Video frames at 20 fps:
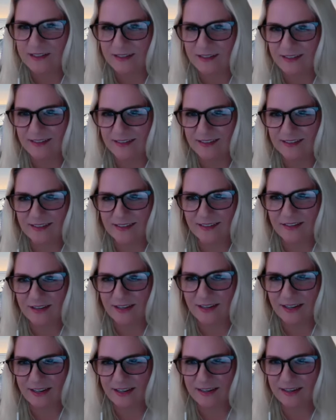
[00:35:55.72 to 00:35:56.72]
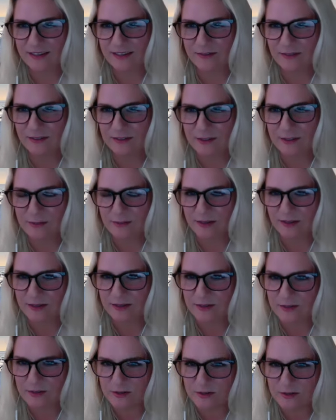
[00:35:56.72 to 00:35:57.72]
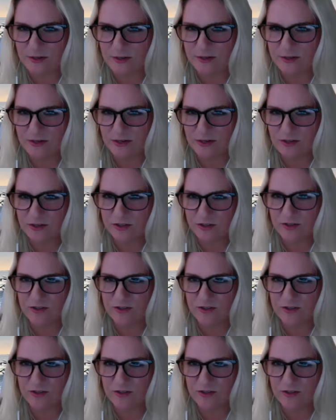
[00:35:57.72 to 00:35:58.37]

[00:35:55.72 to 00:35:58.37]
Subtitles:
it. You can't even explain a studio session